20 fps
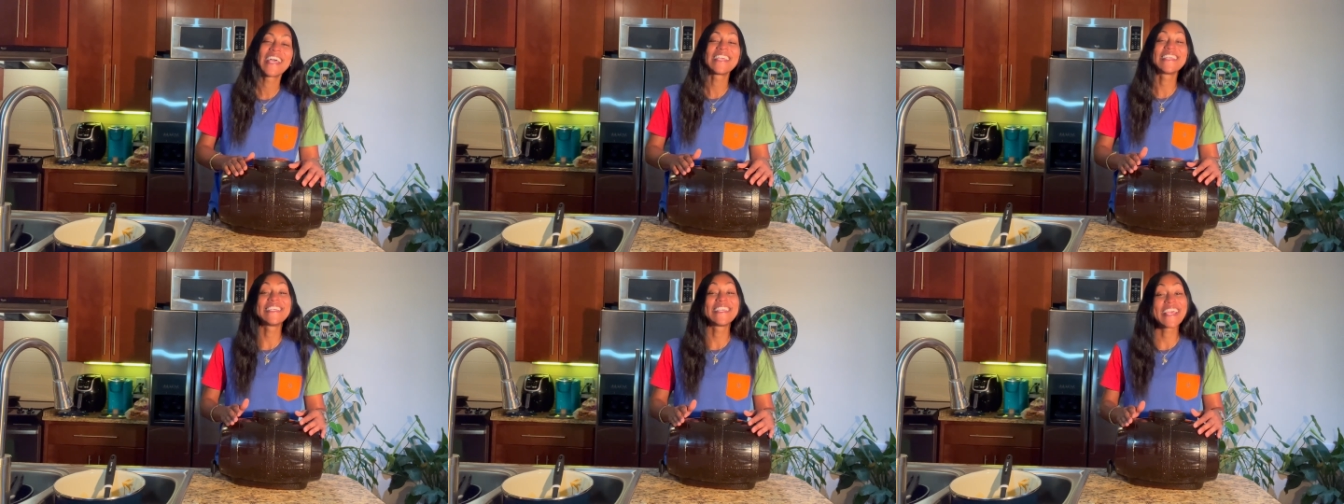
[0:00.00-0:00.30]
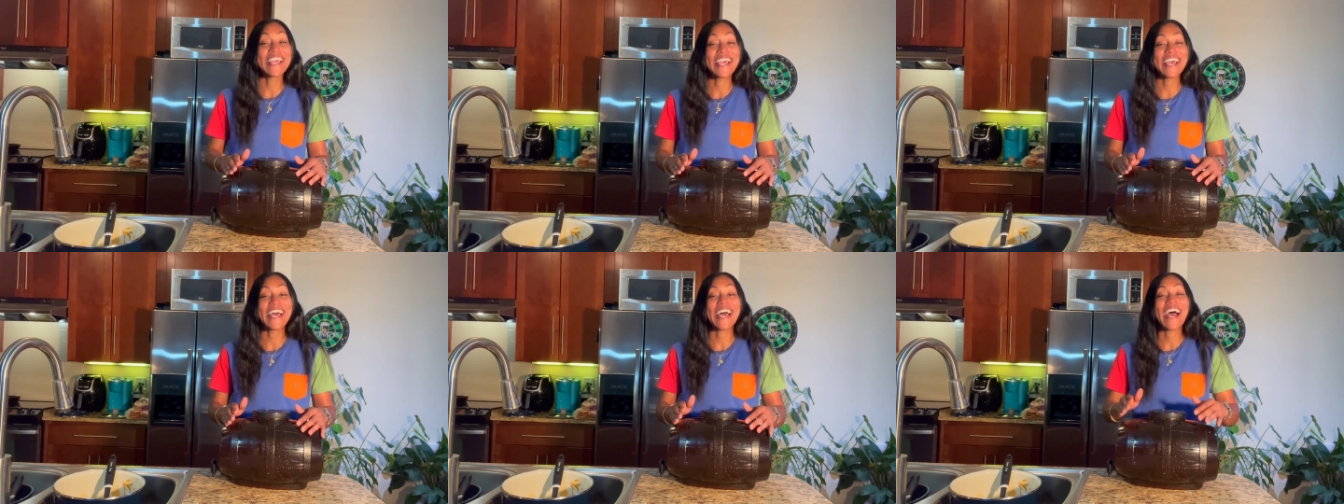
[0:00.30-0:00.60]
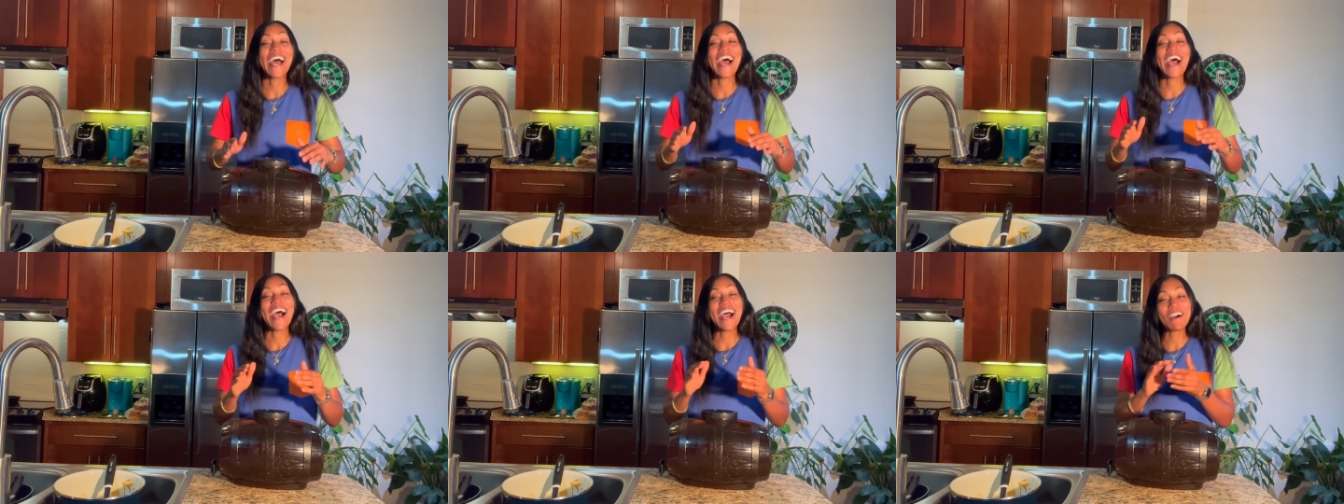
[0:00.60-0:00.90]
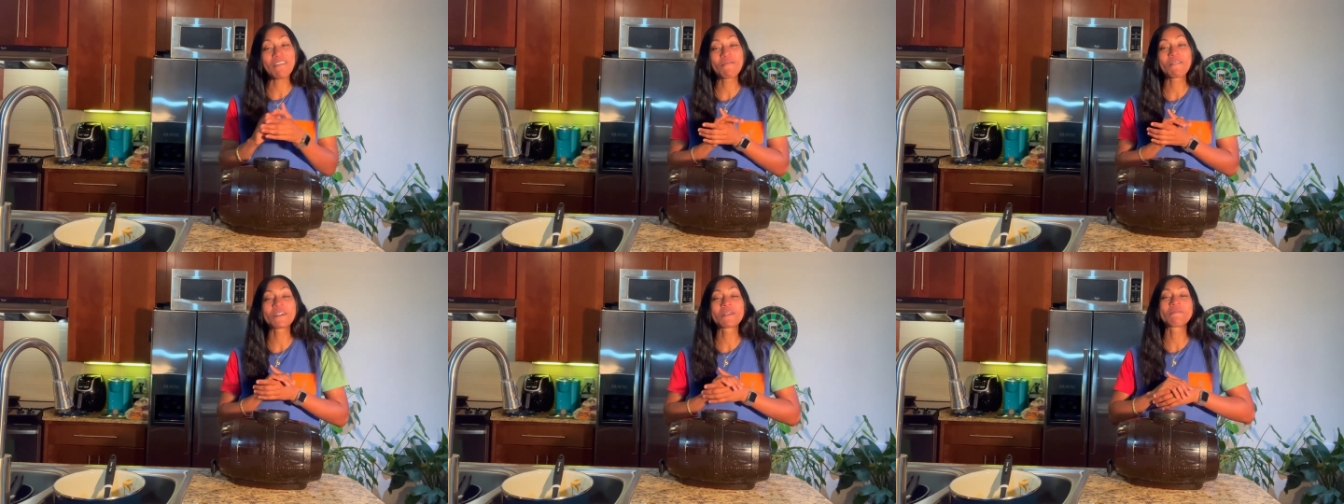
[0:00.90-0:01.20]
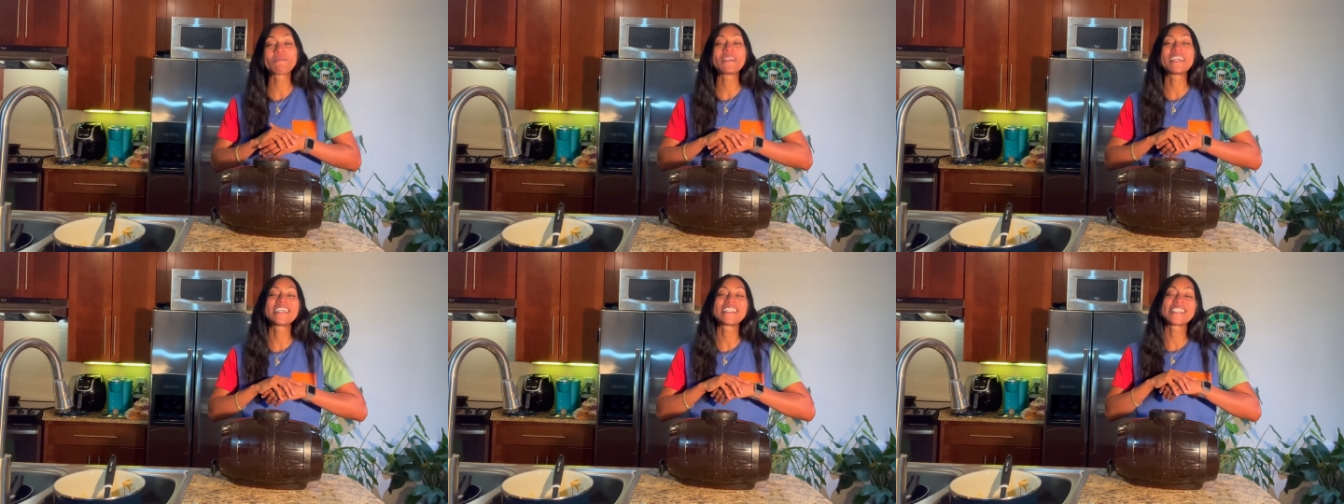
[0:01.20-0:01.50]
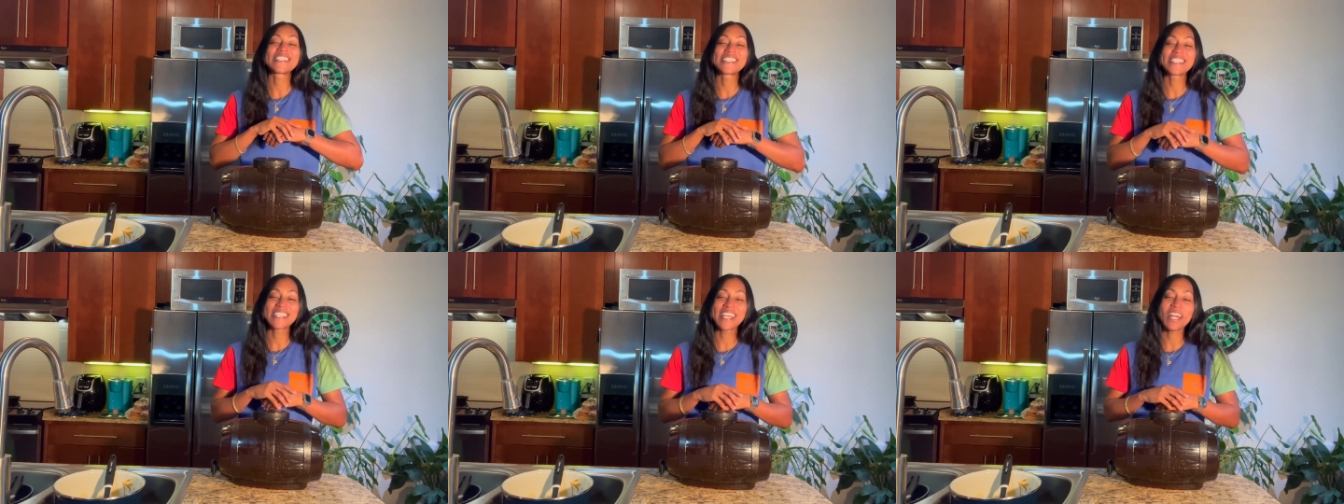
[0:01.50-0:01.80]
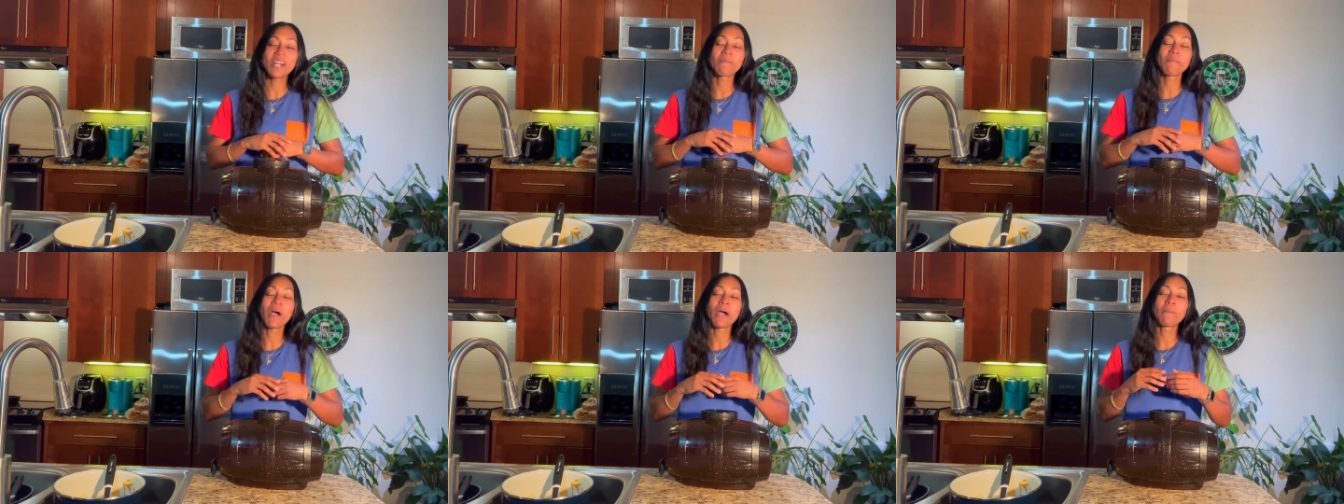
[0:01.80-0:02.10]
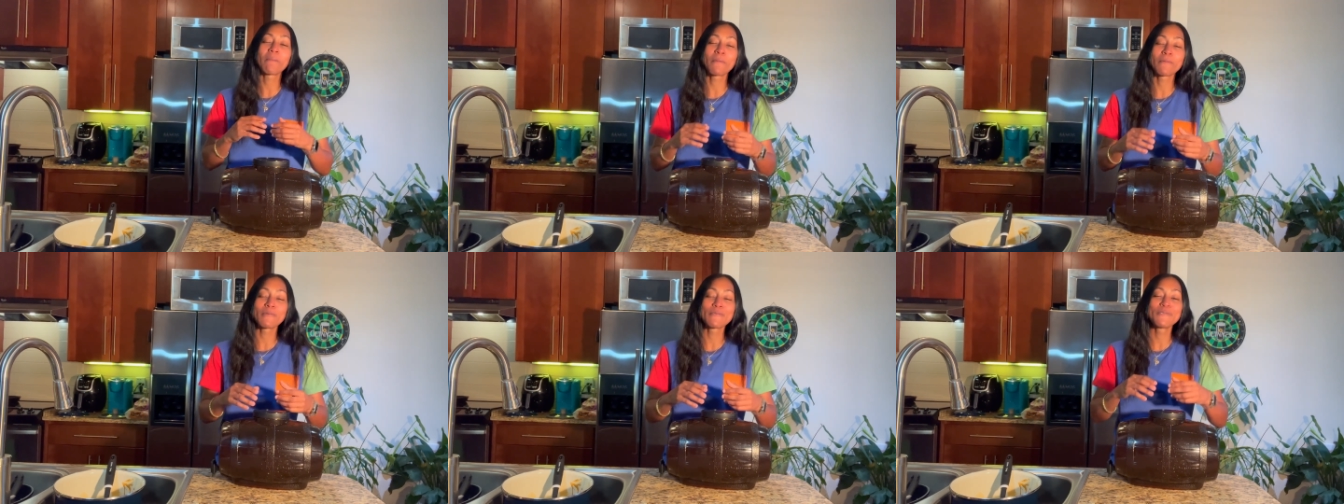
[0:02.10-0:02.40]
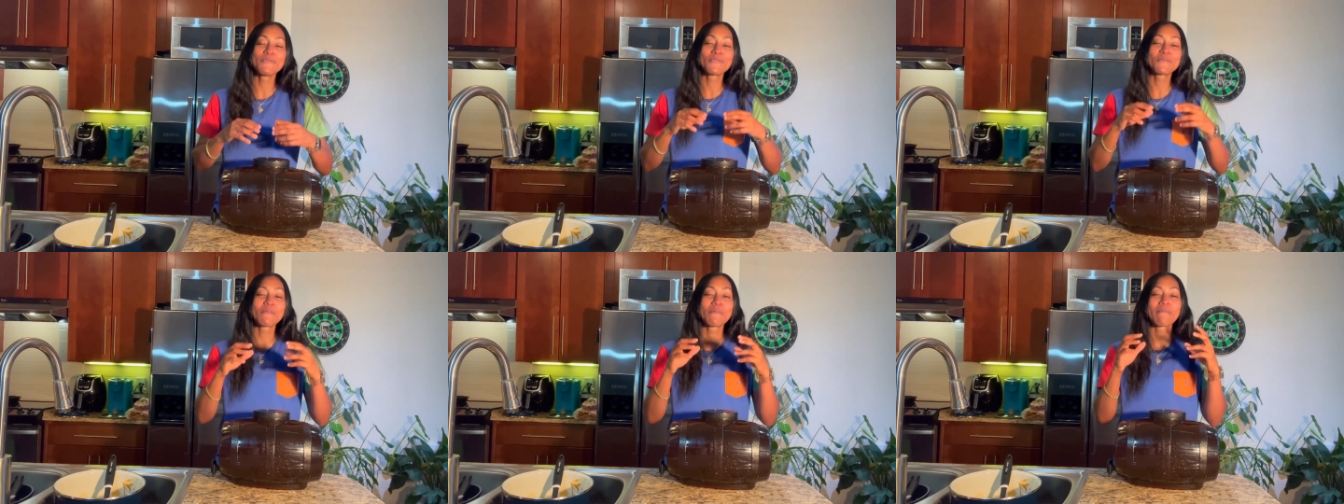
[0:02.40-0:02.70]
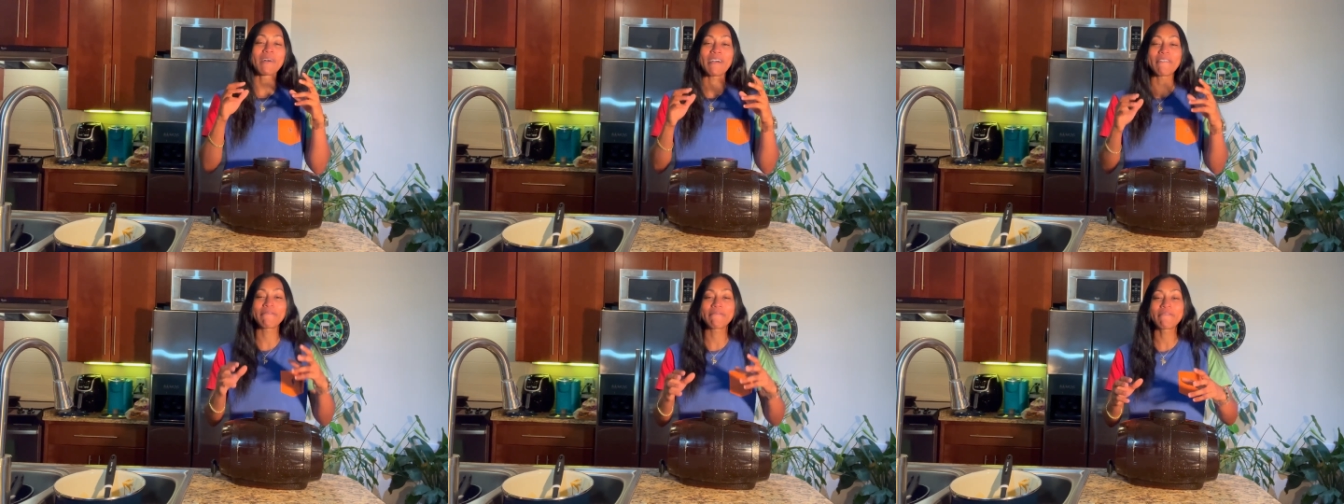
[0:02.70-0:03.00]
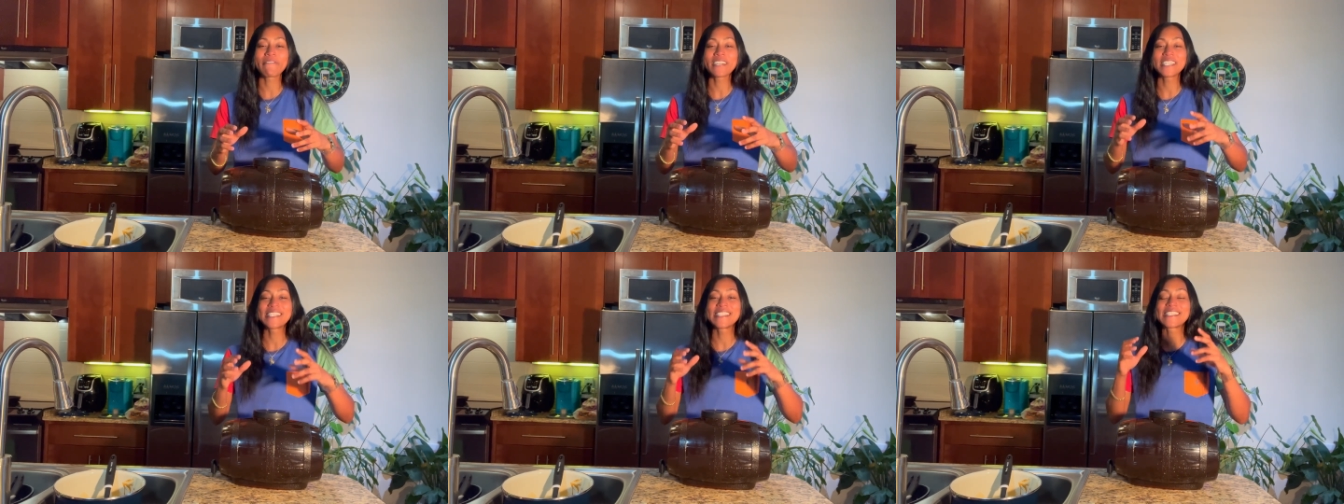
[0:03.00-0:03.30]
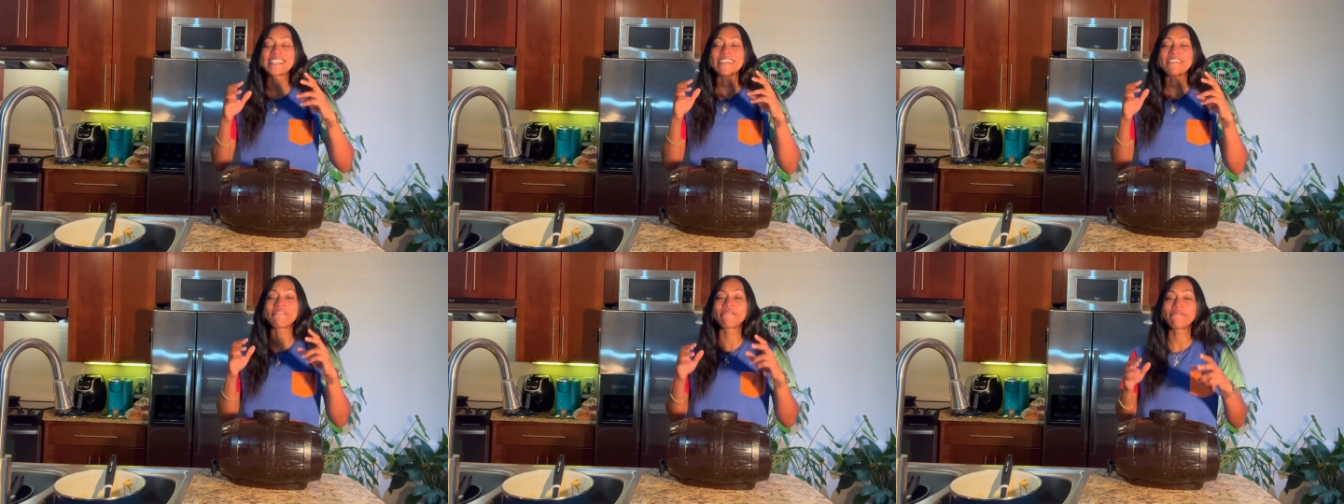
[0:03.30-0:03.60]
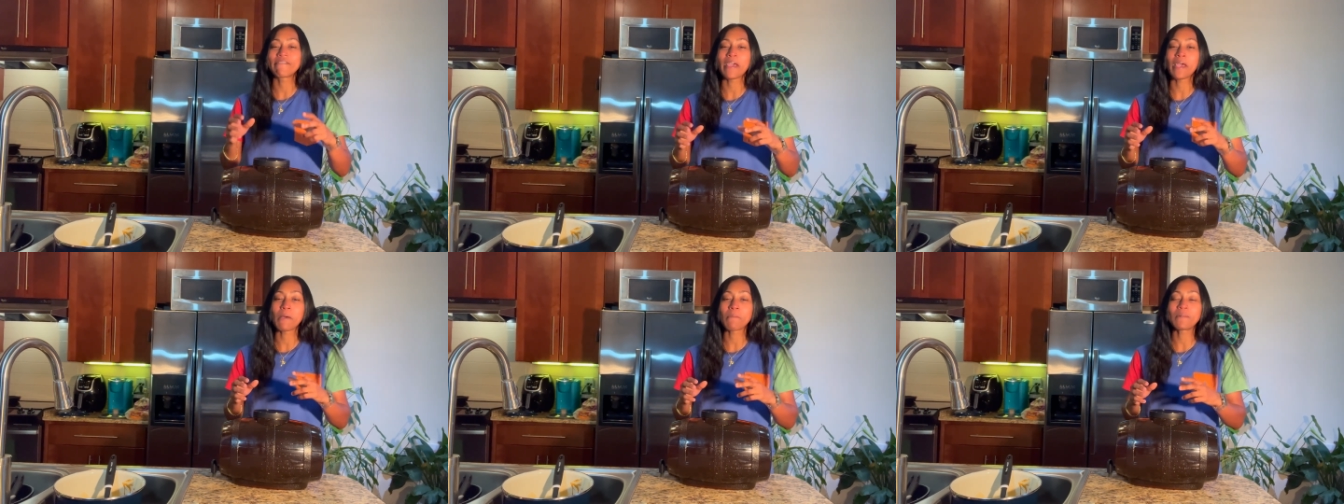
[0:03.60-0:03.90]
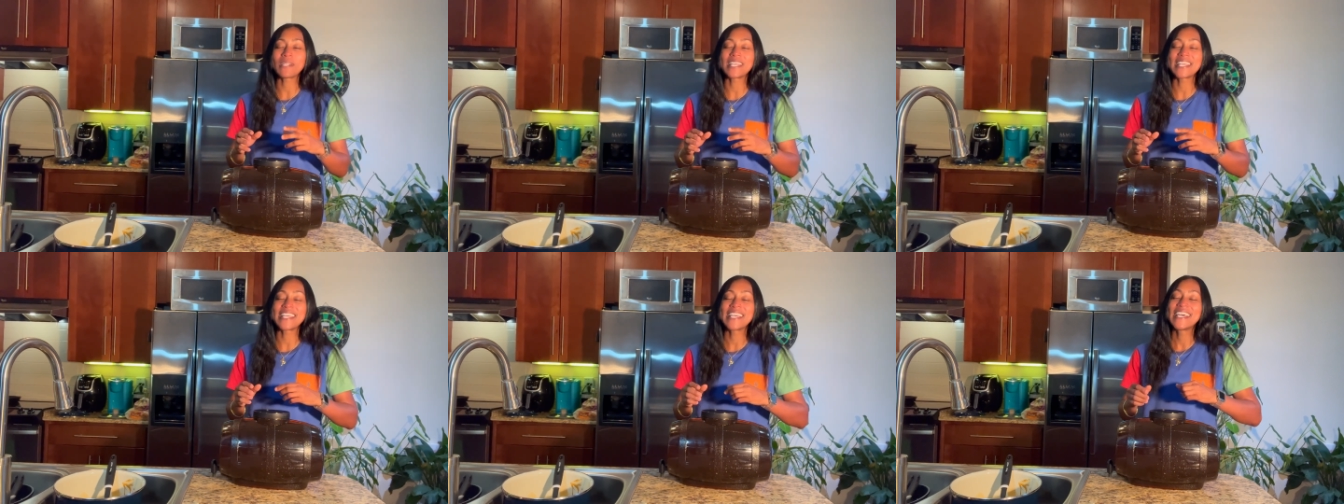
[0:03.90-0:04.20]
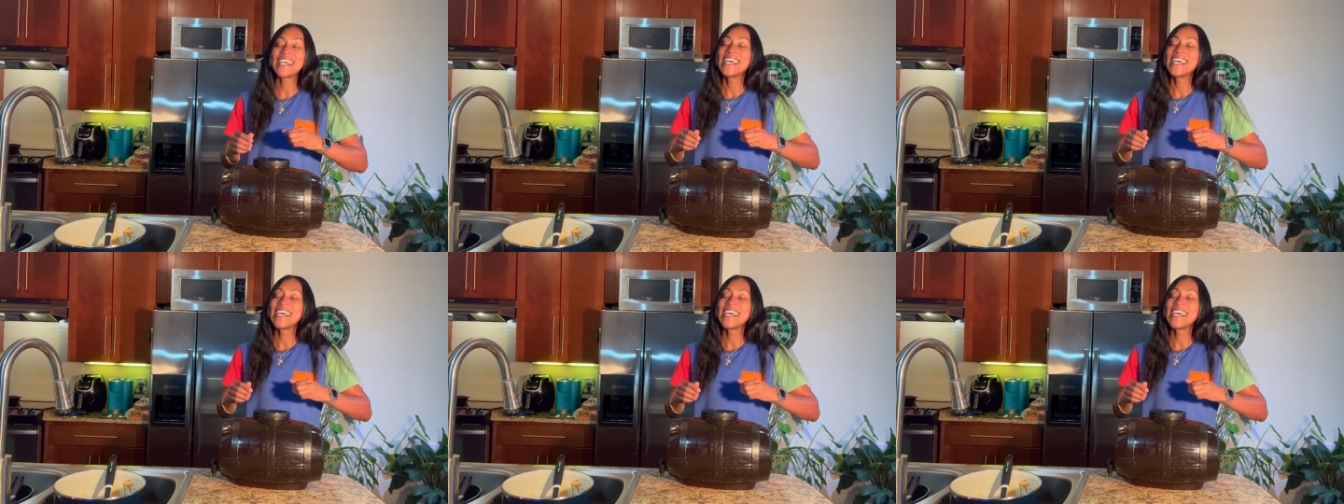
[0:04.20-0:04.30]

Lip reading: Yeah, I want to be able to share my brews with my friends and family,